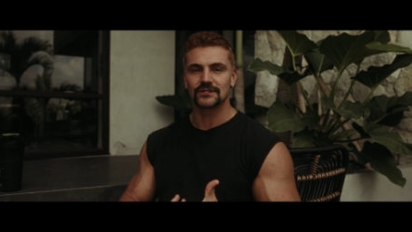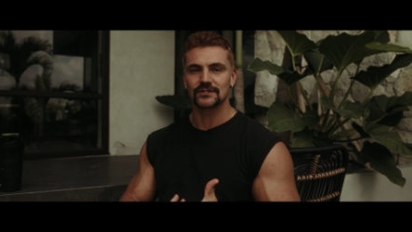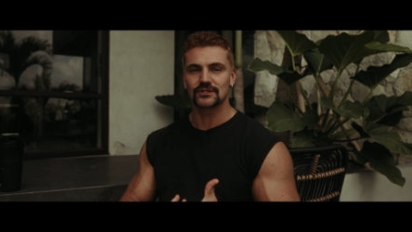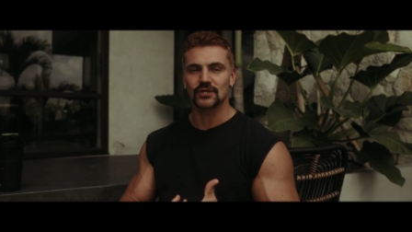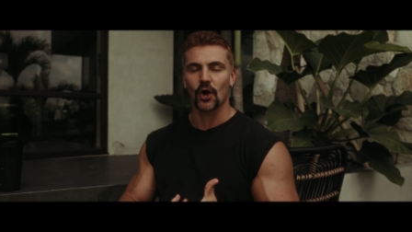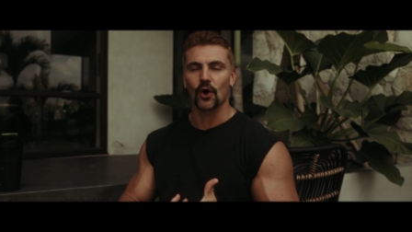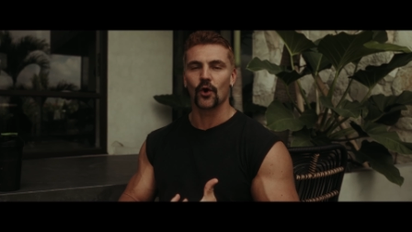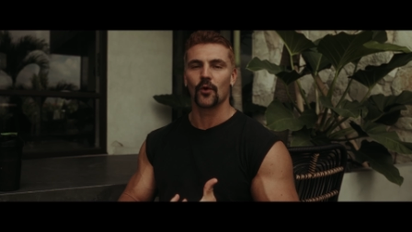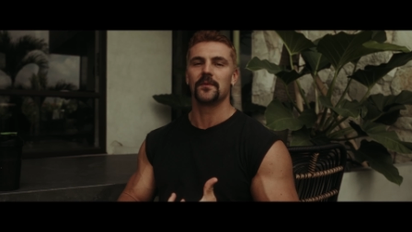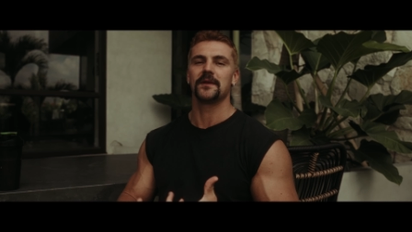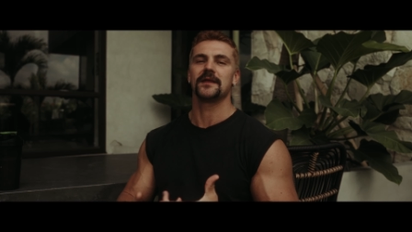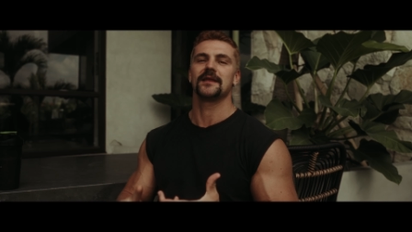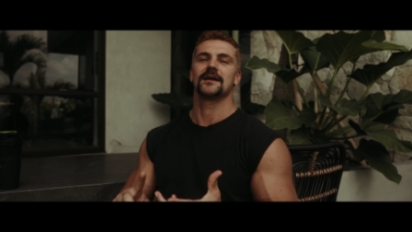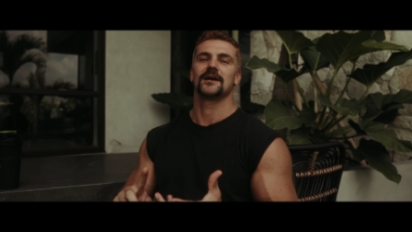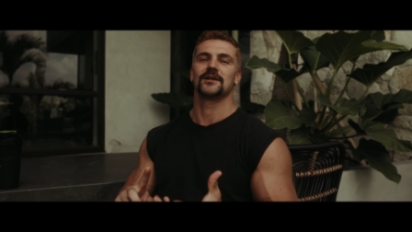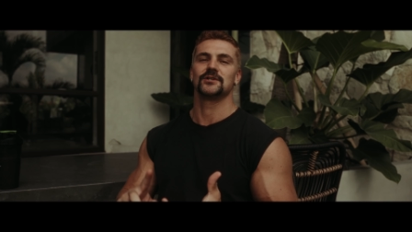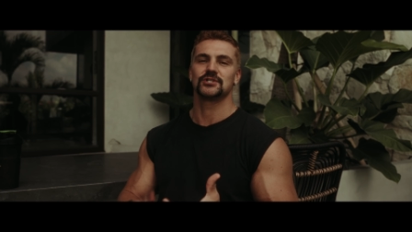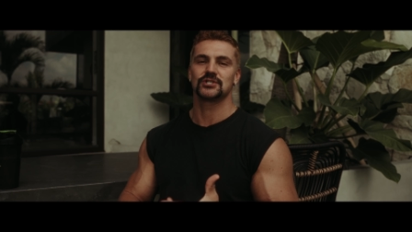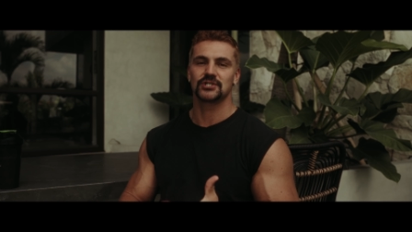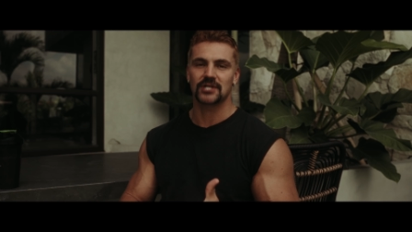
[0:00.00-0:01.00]
Toby
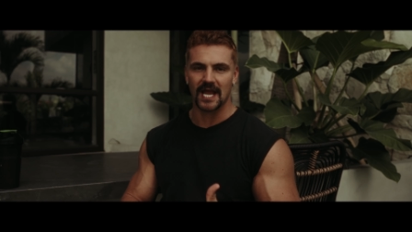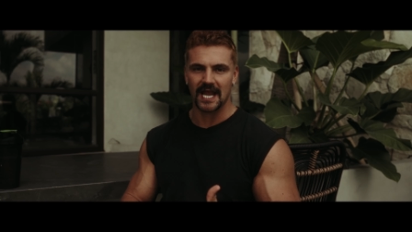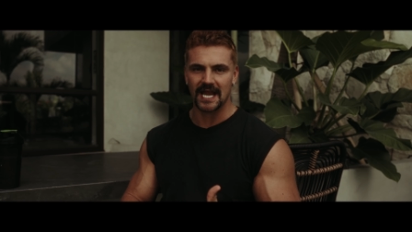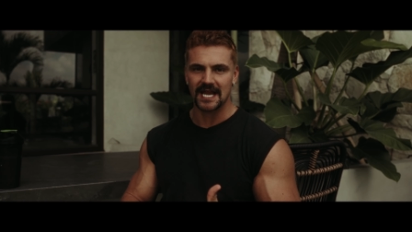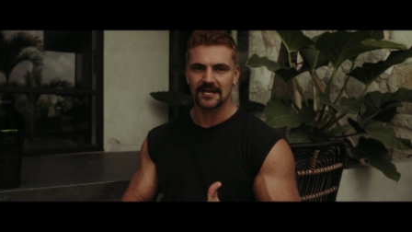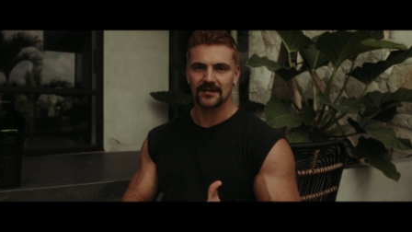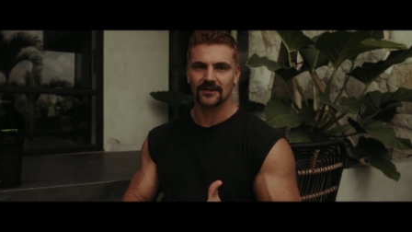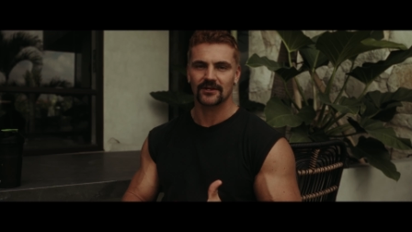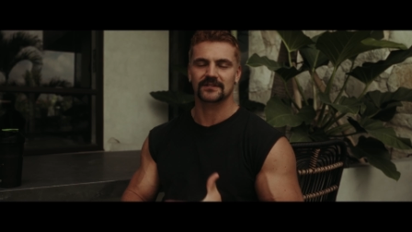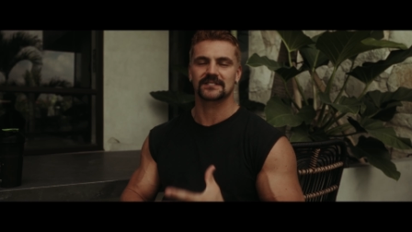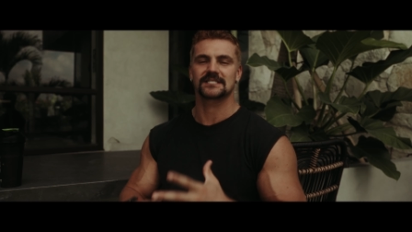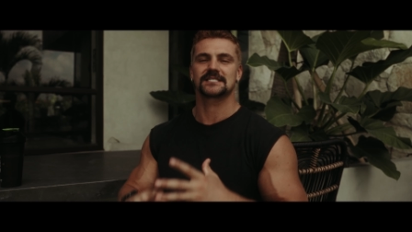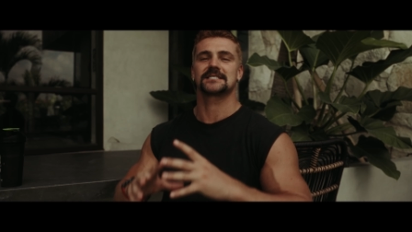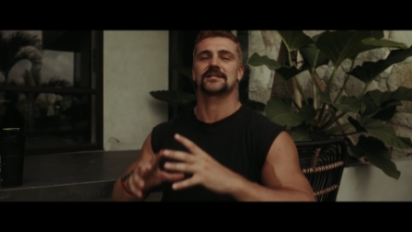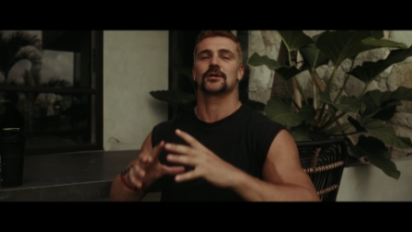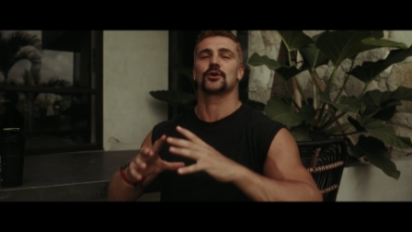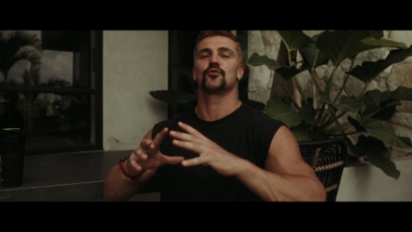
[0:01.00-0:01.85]
and Shane, because it's a